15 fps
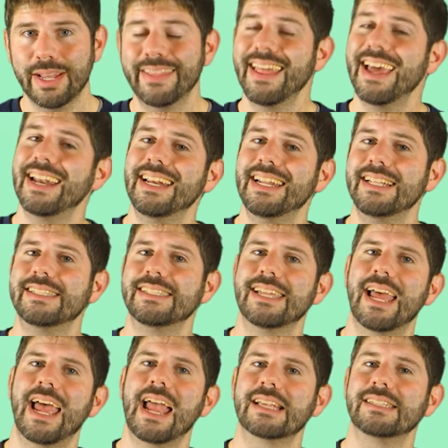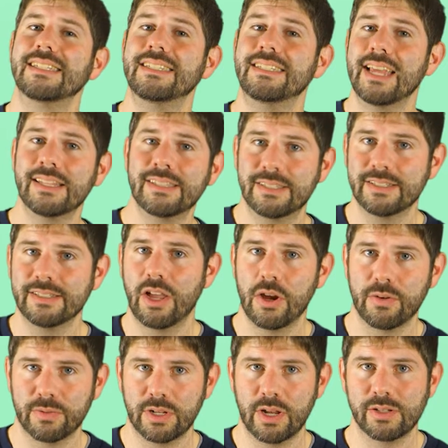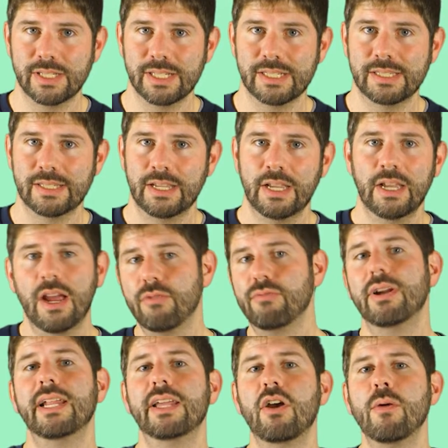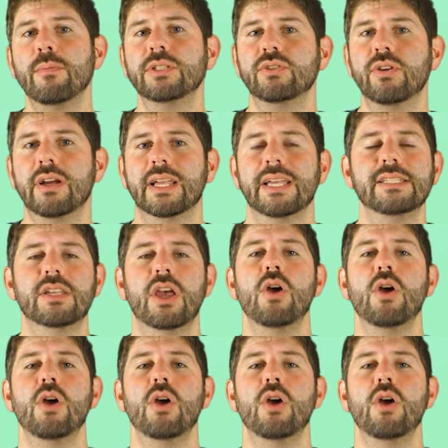and that leads to accidental overdoses. A really common drug is